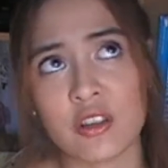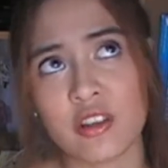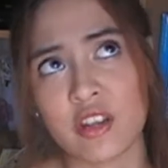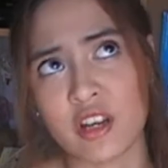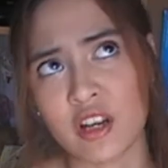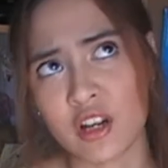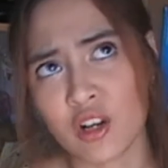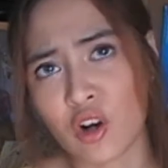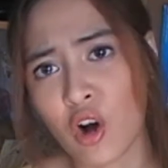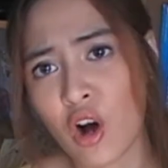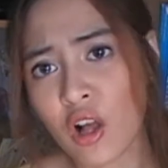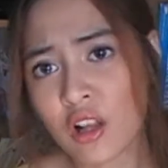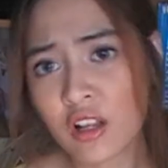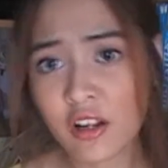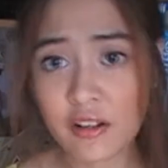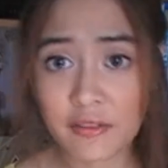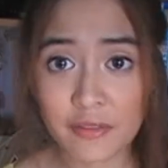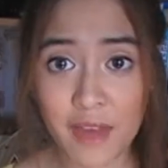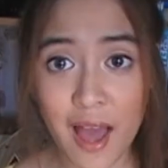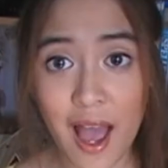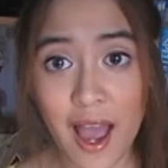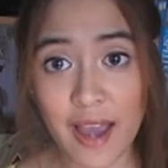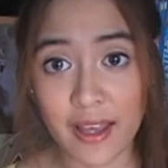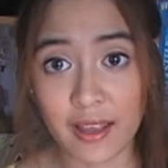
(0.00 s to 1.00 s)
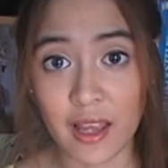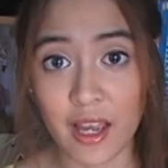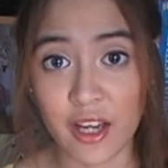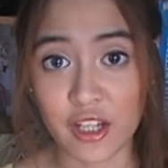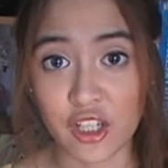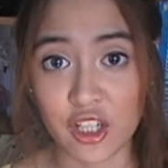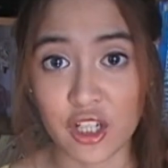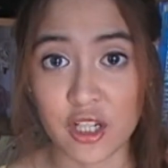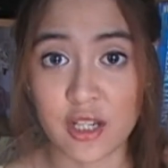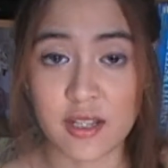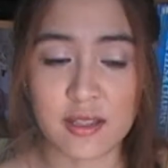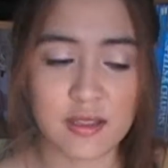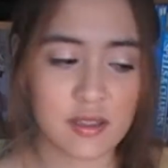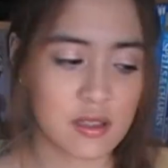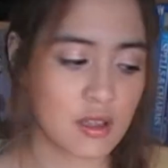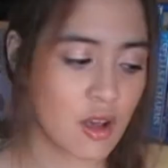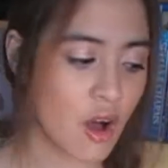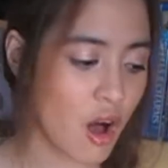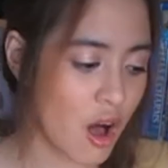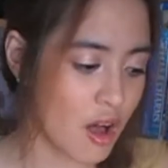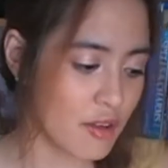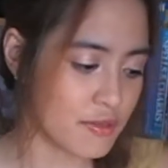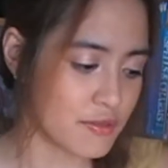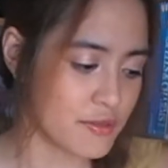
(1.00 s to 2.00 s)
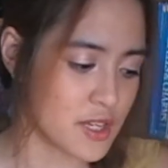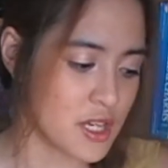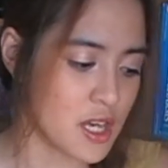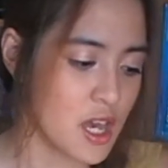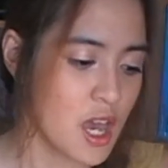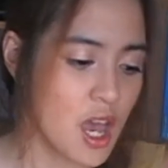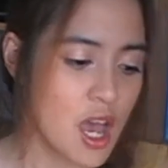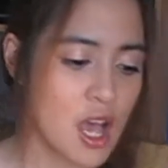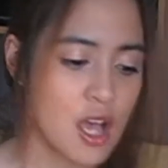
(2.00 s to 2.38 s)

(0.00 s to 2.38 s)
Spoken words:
the color of the eyeliner is coffee.